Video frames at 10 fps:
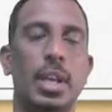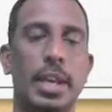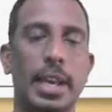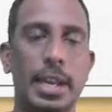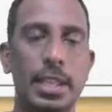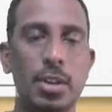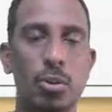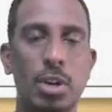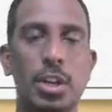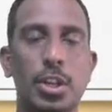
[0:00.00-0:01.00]
Another
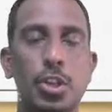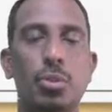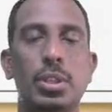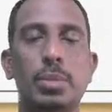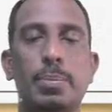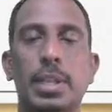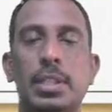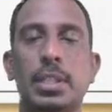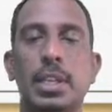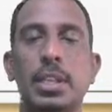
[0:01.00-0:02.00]
nodal tissue is
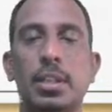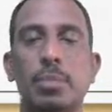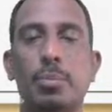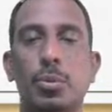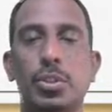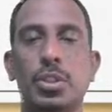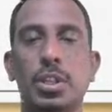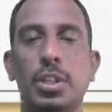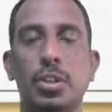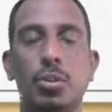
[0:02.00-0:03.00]
present in the
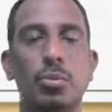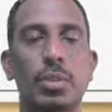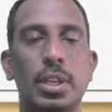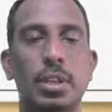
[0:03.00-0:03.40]
posterior to